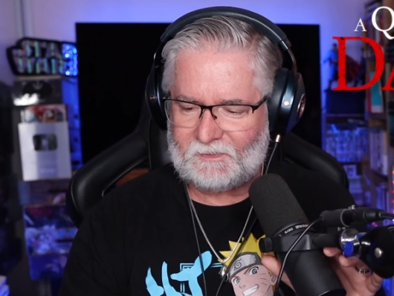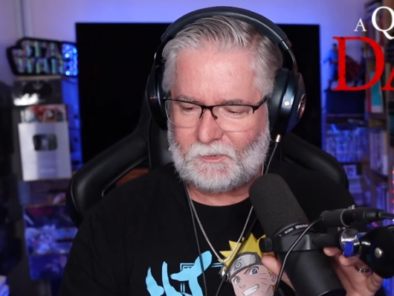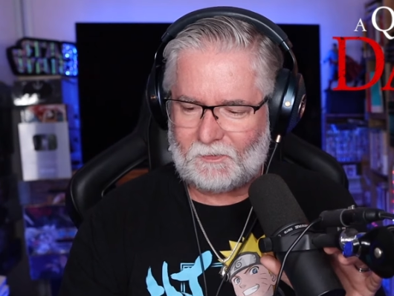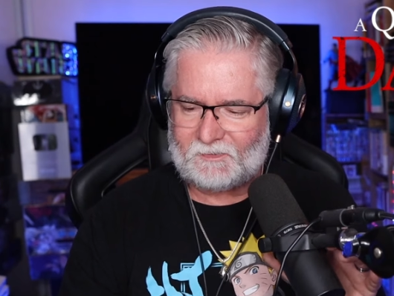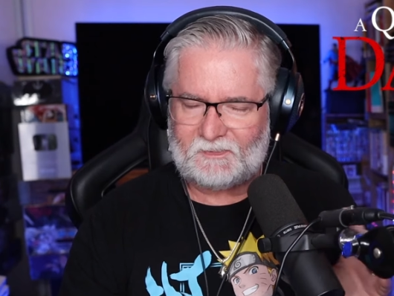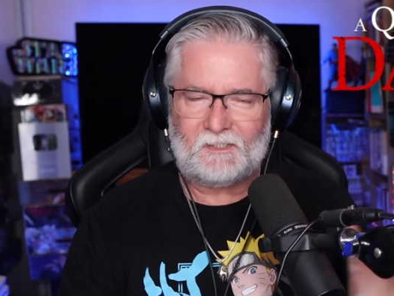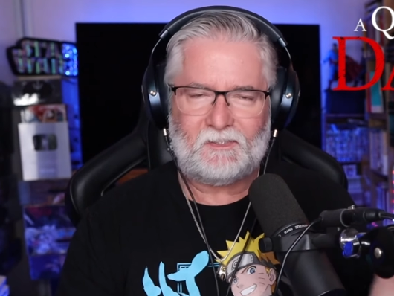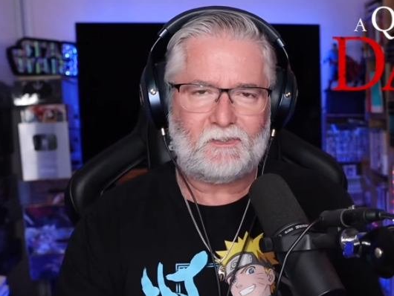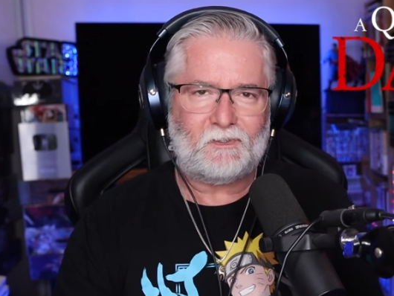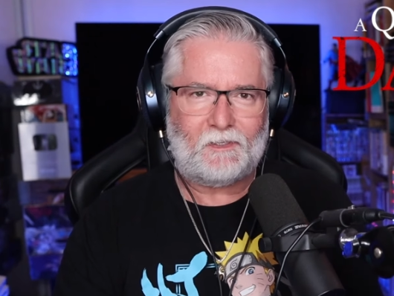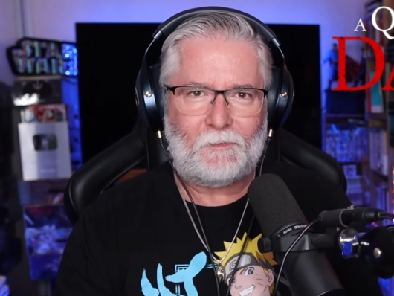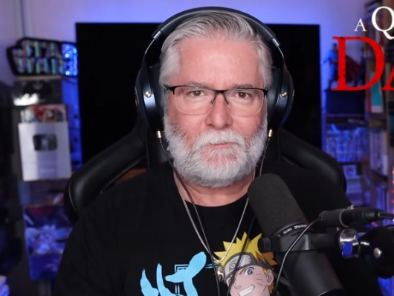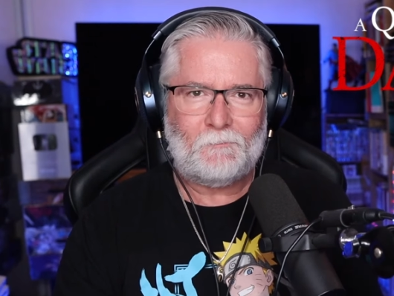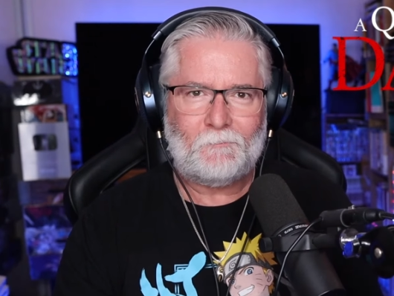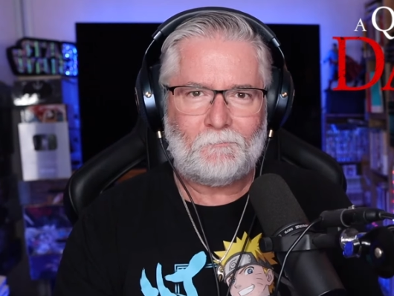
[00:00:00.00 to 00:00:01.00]
So
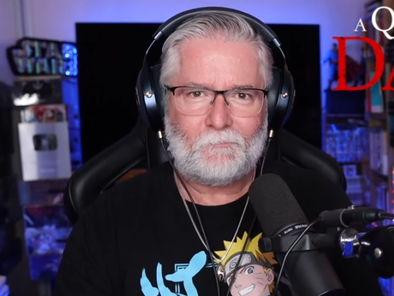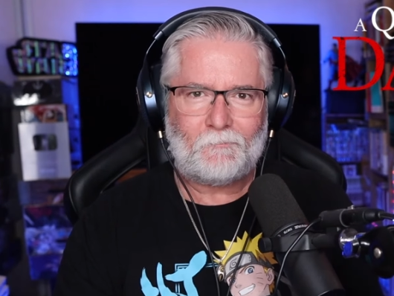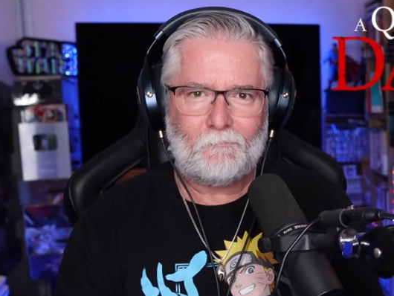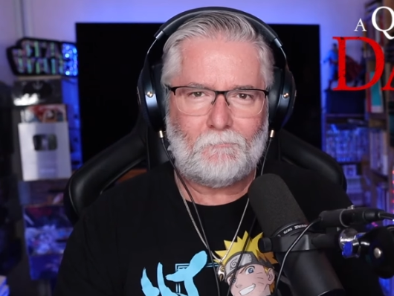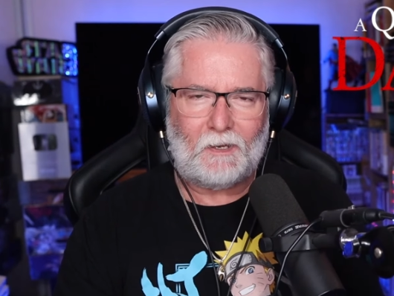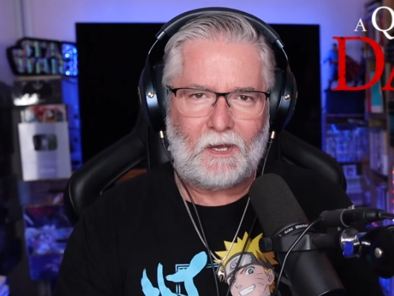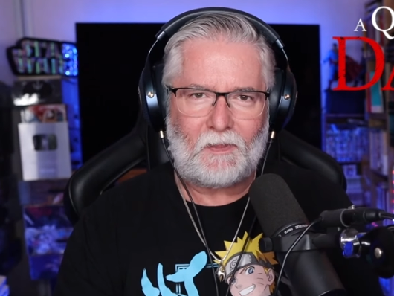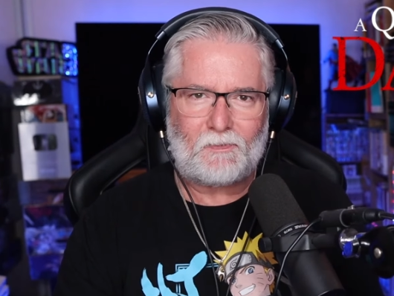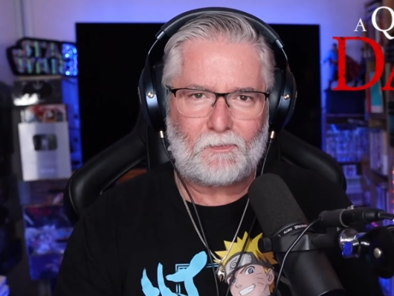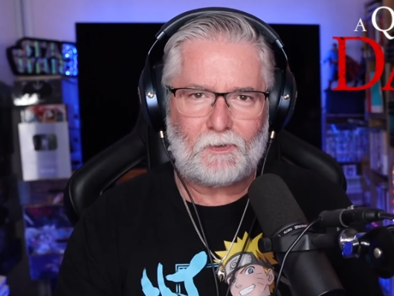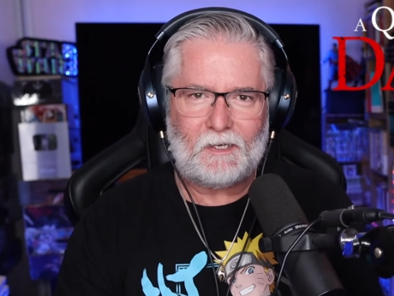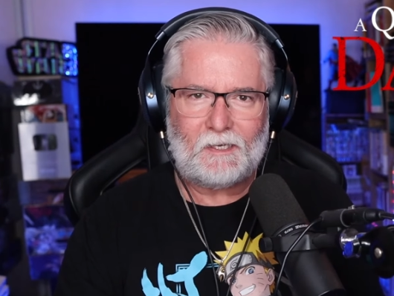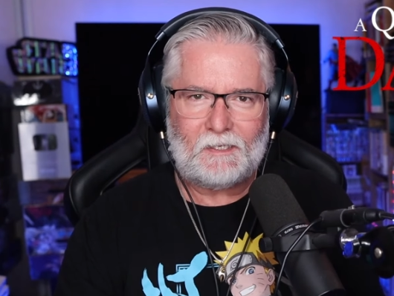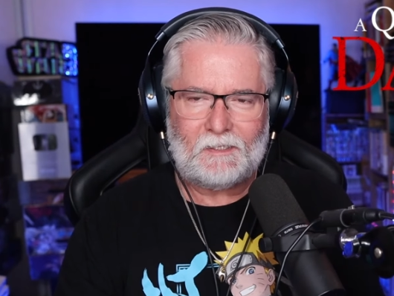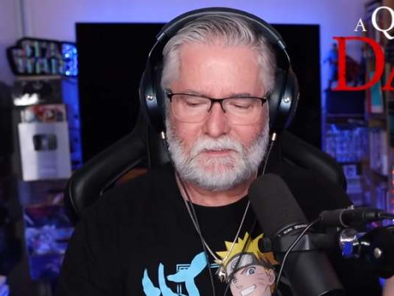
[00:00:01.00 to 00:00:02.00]
essentially part
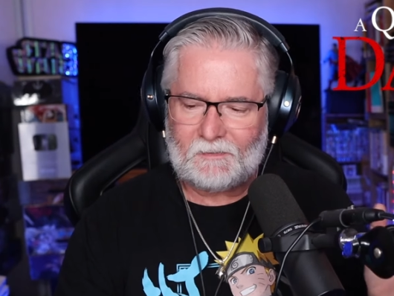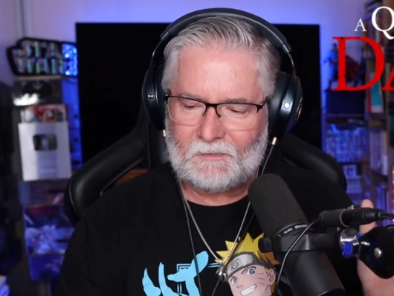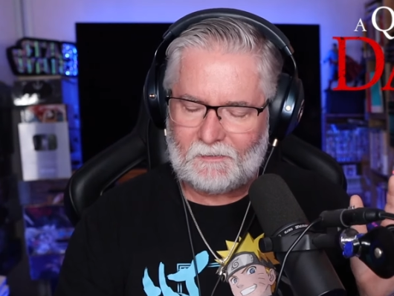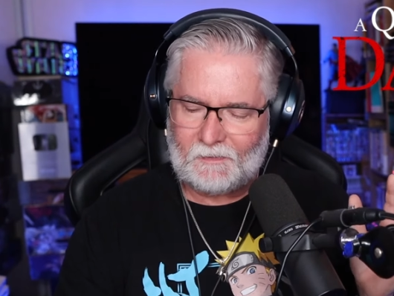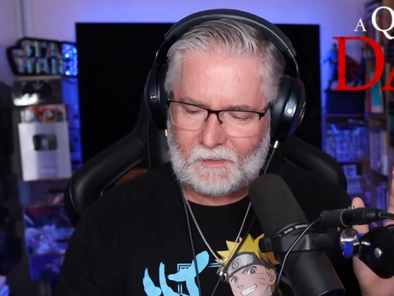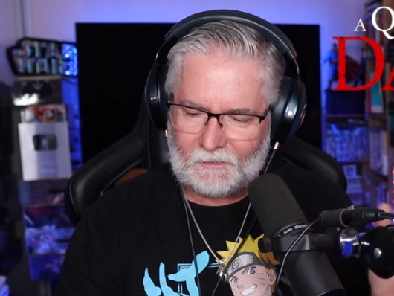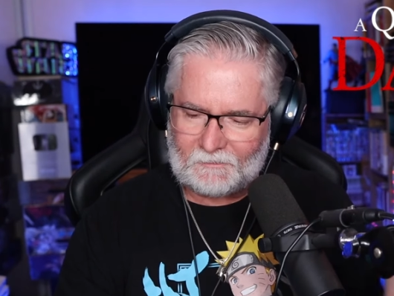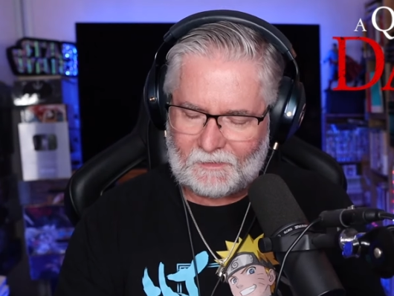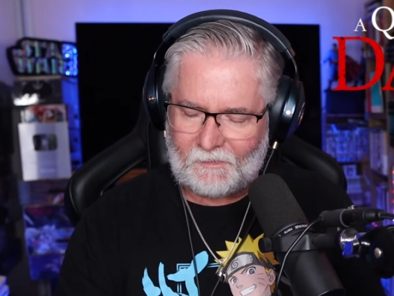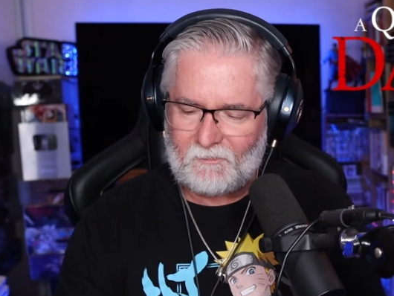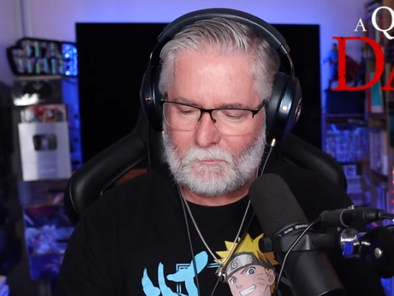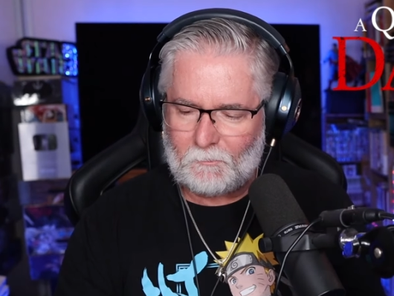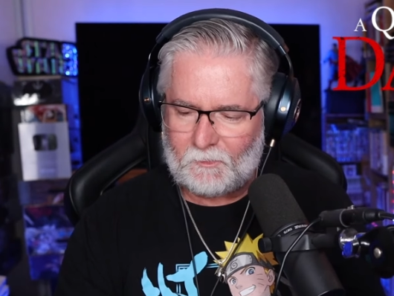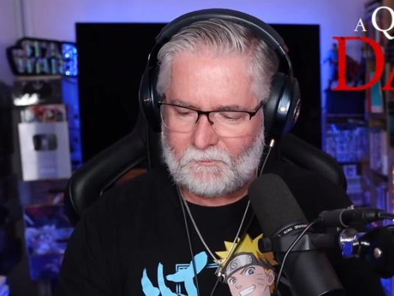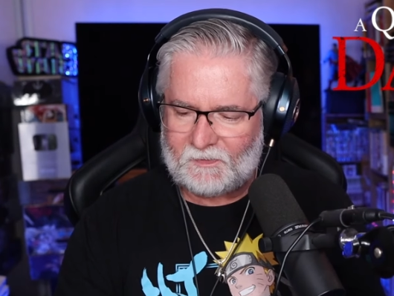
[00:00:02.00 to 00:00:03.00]
3 I love
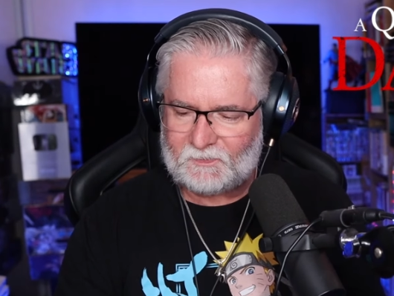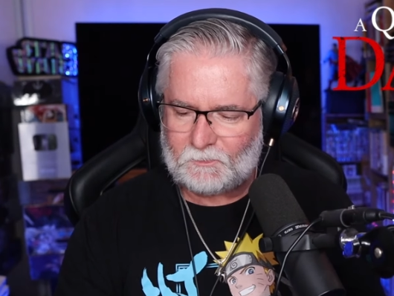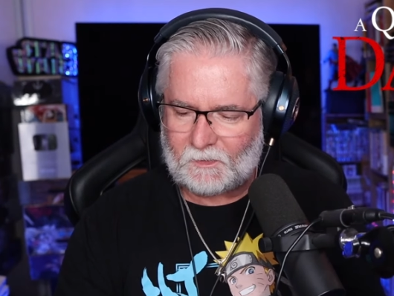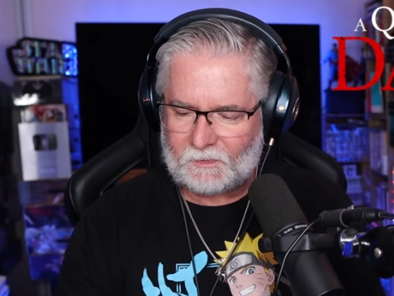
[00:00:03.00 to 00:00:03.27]
the movies.